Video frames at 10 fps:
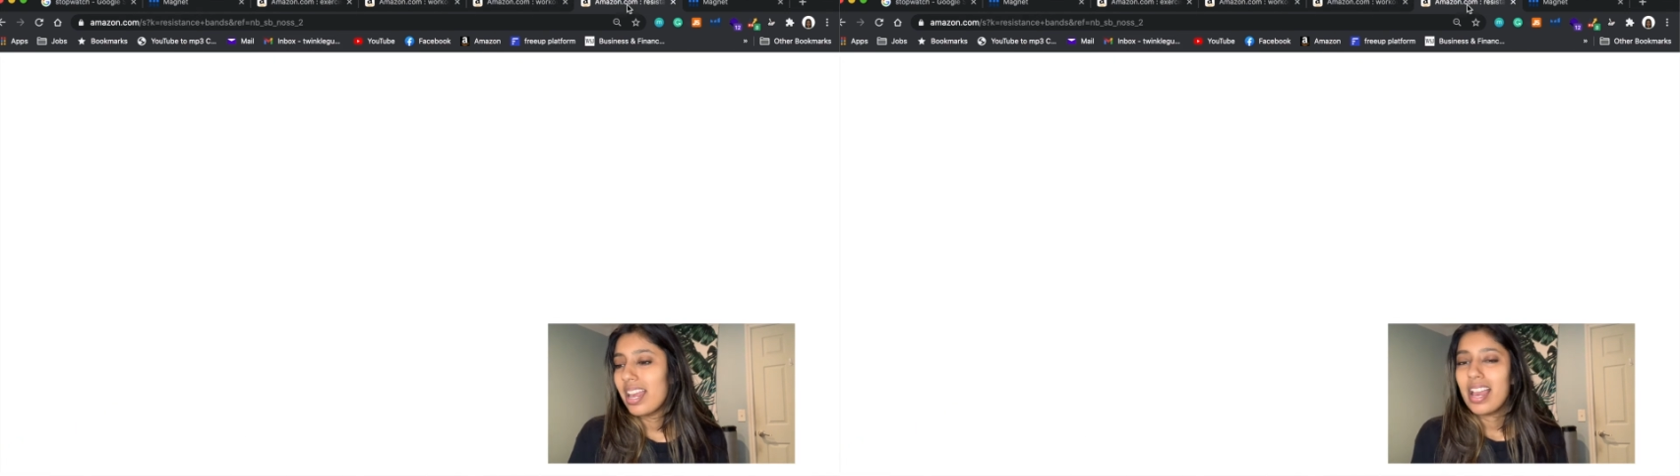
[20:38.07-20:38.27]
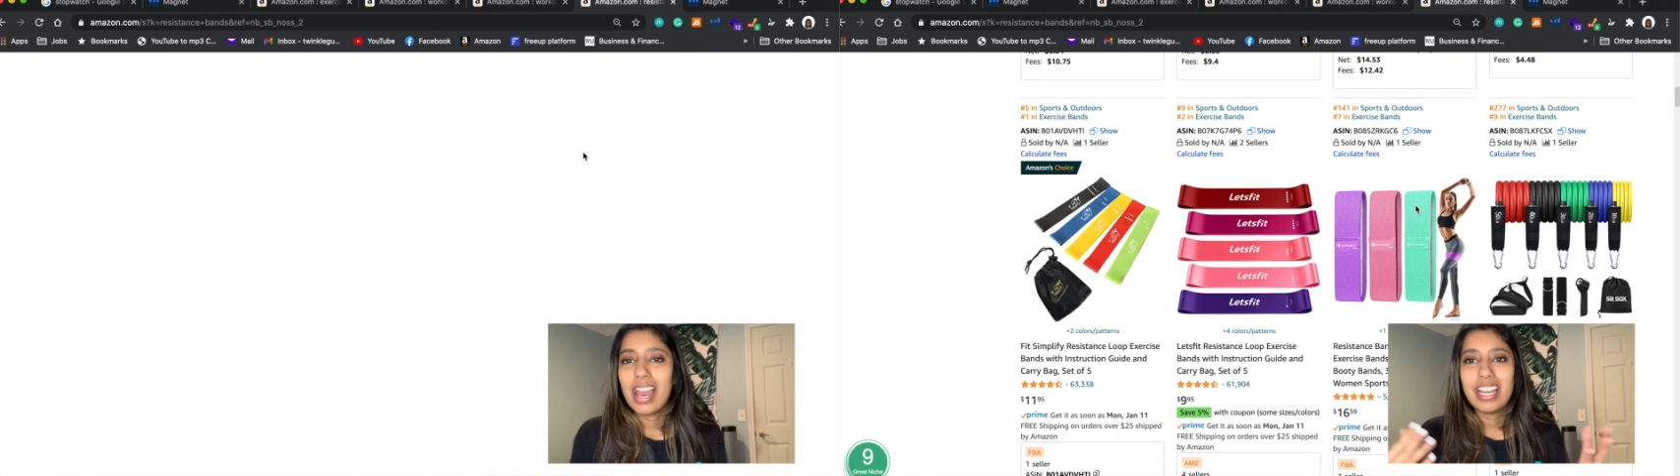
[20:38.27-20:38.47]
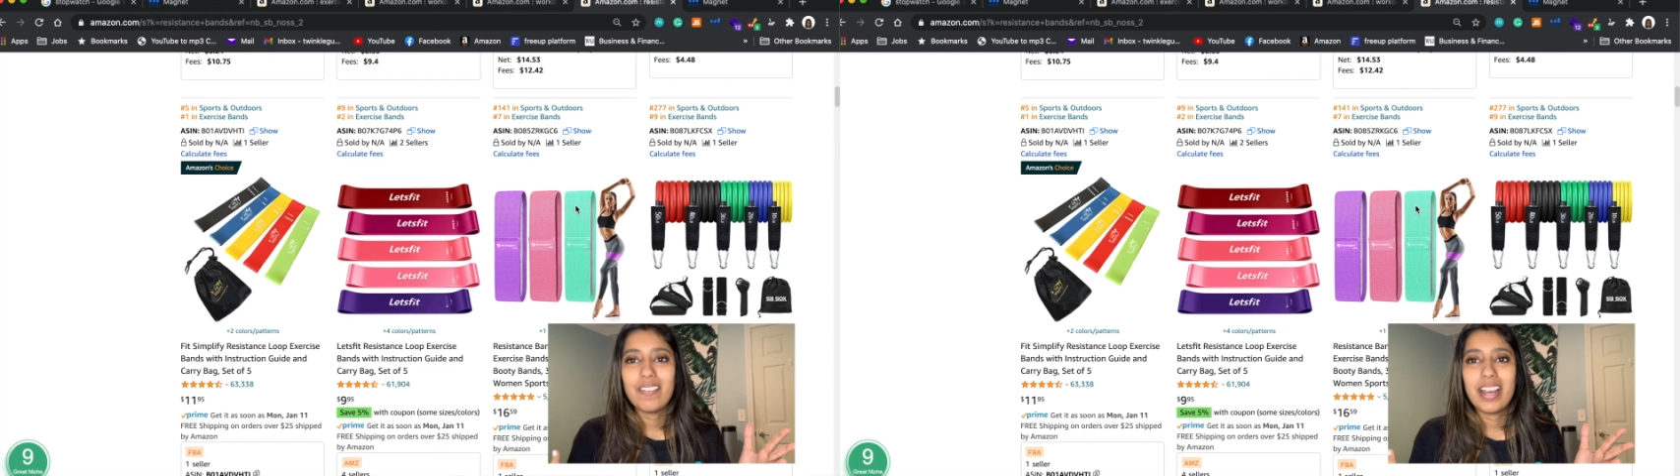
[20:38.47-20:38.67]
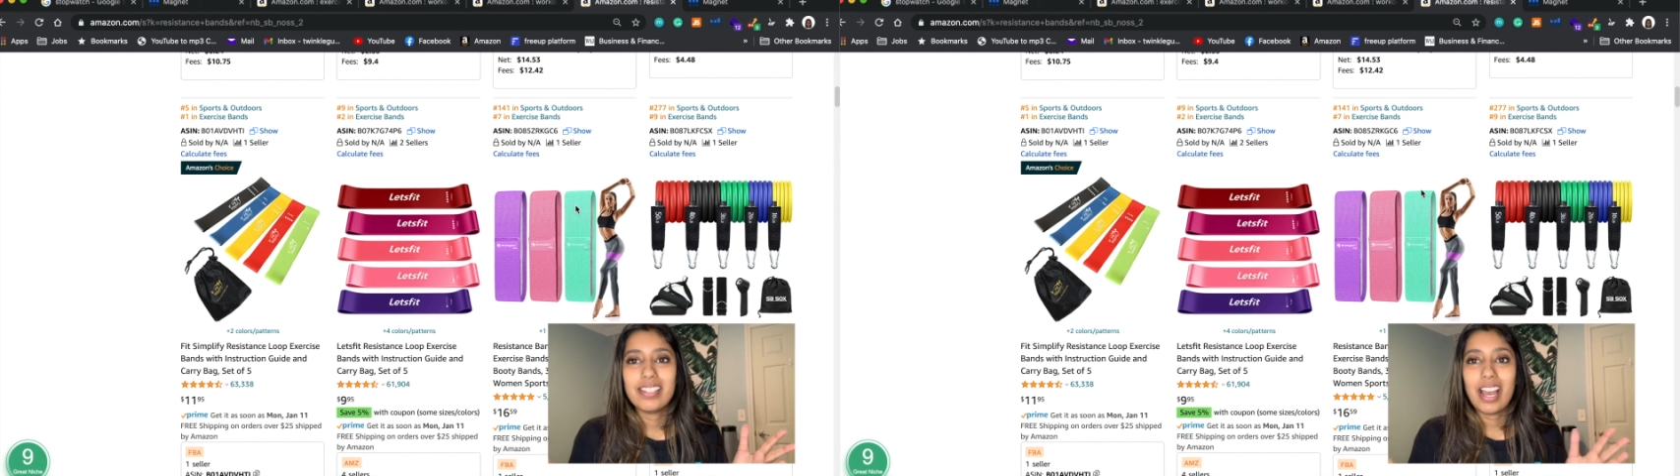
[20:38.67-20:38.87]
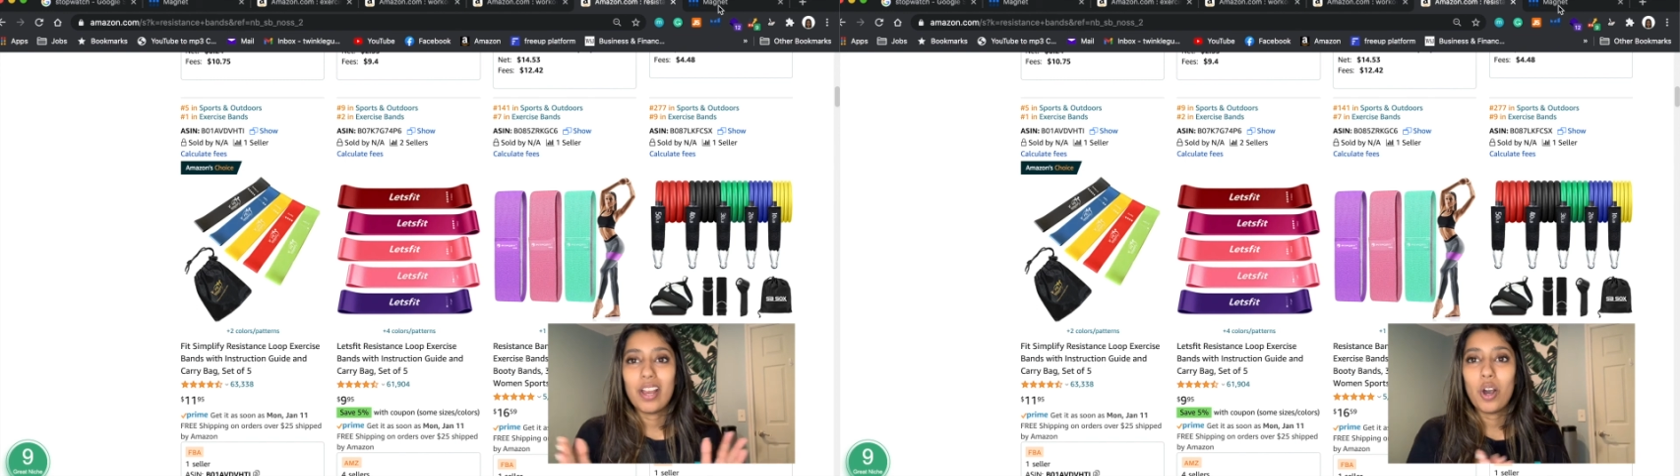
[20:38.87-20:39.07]
anyways,
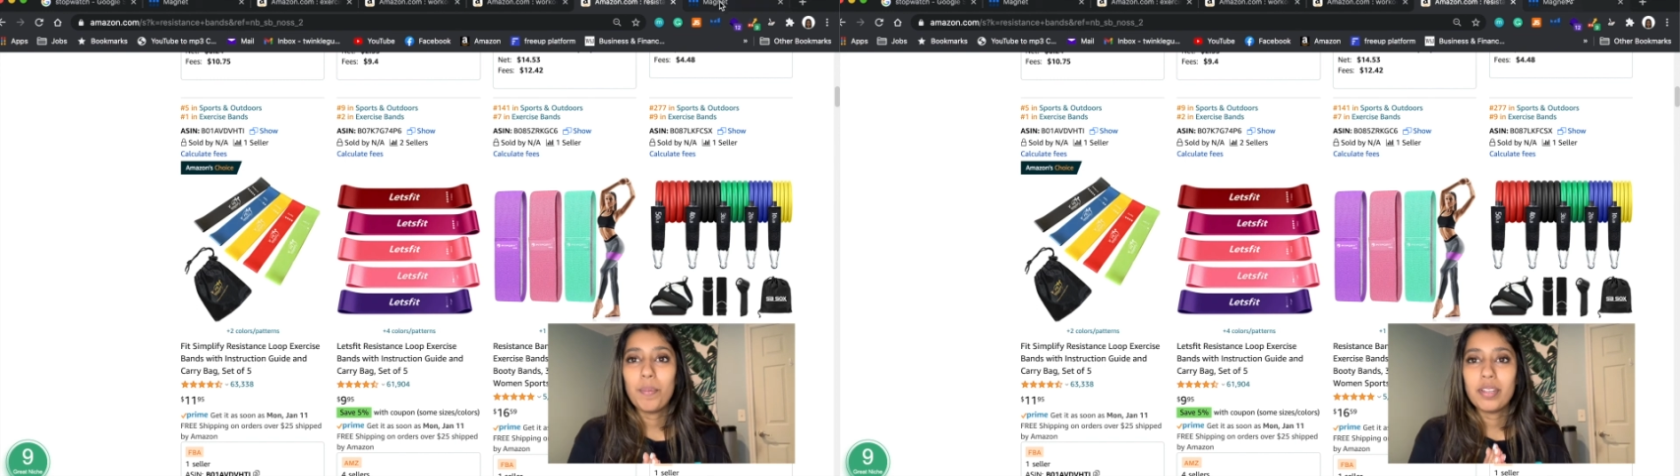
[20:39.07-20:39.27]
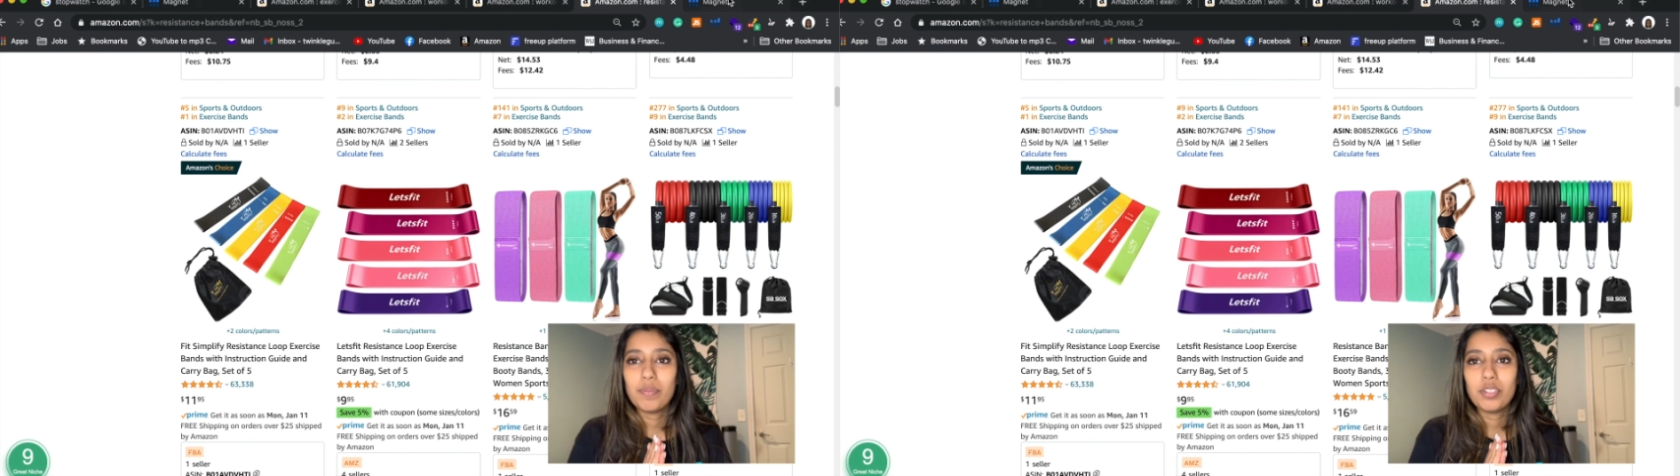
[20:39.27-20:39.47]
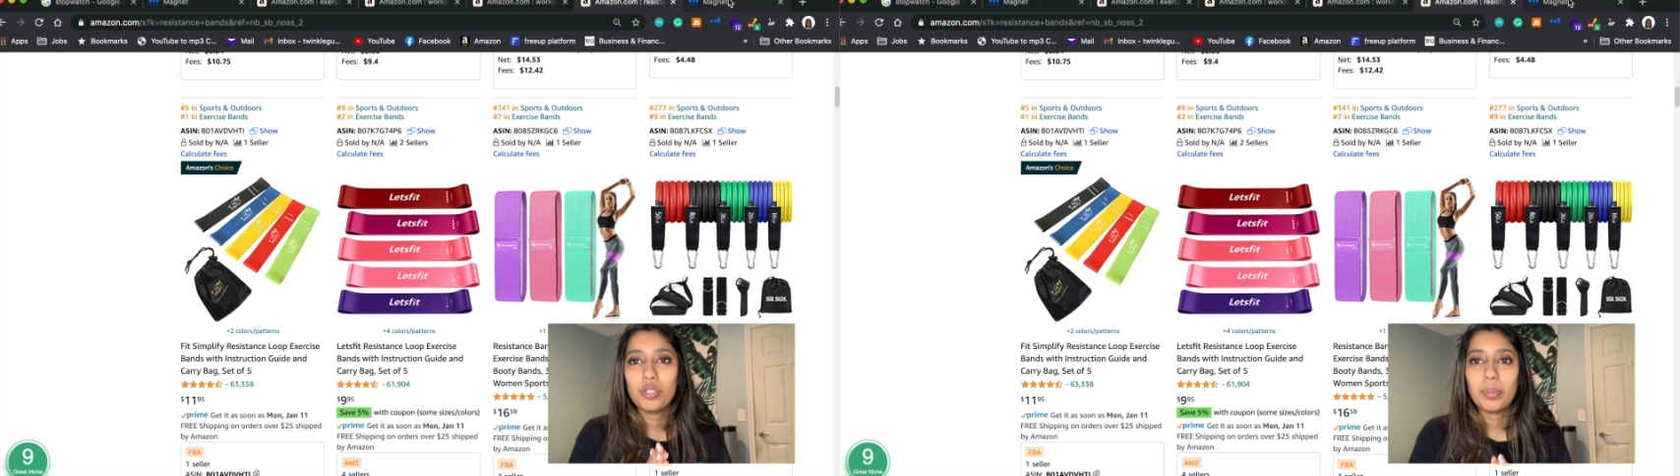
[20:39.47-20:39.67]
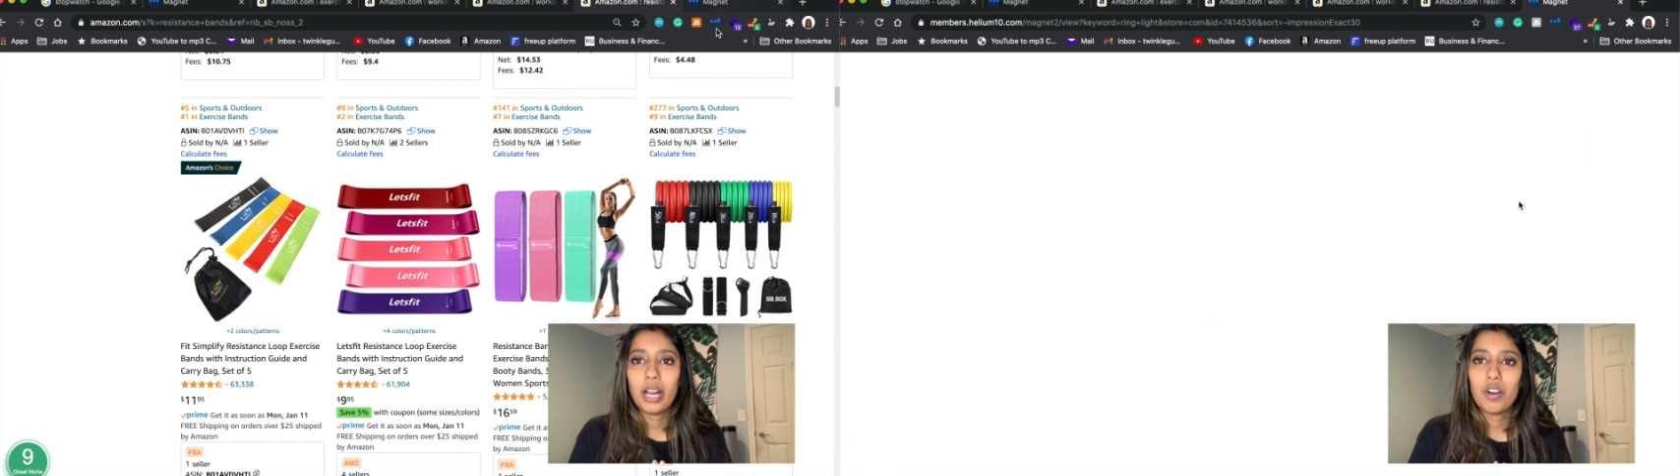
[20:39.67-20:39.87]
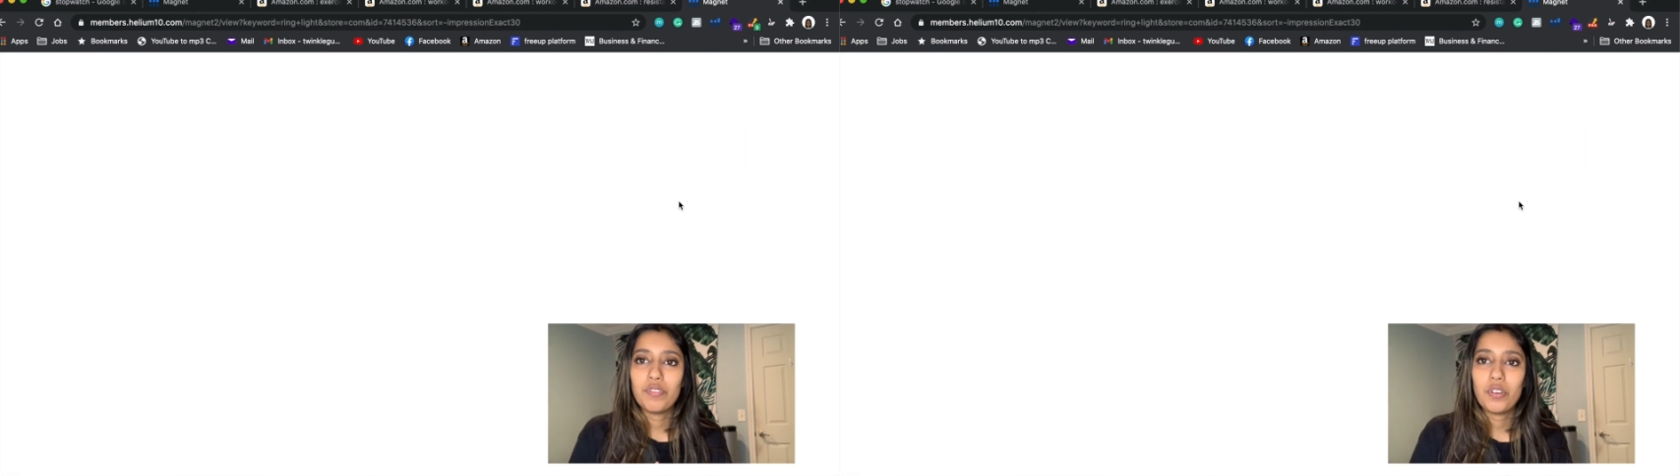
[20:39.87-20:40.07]
I hope this was super
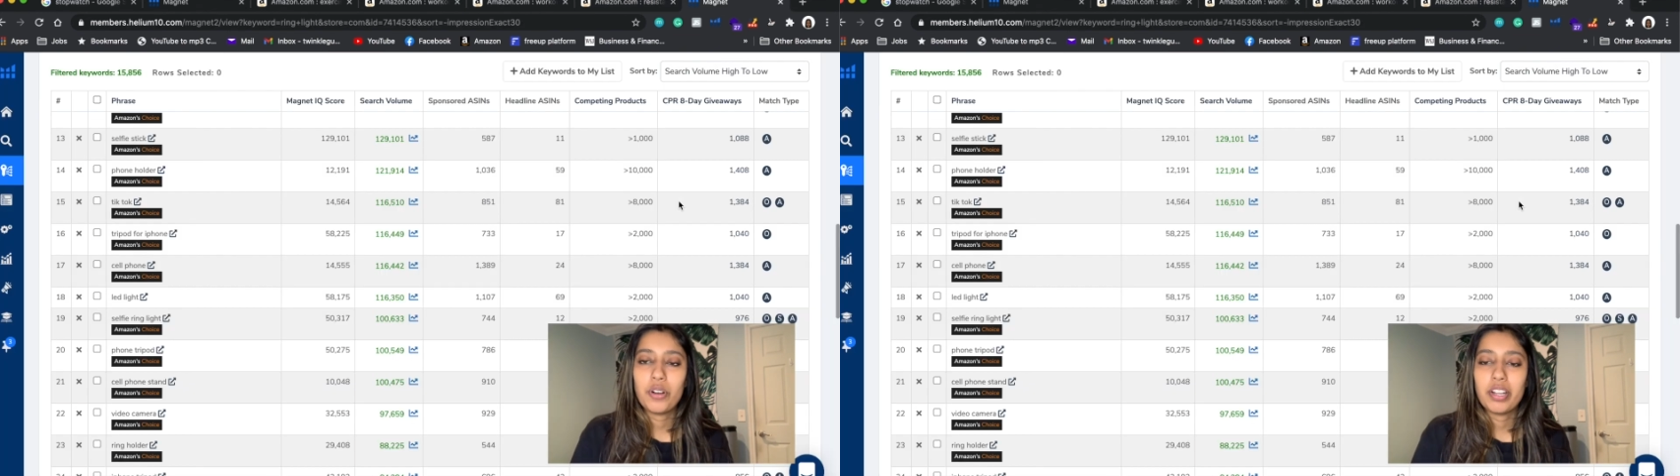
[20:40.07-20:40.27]
helpful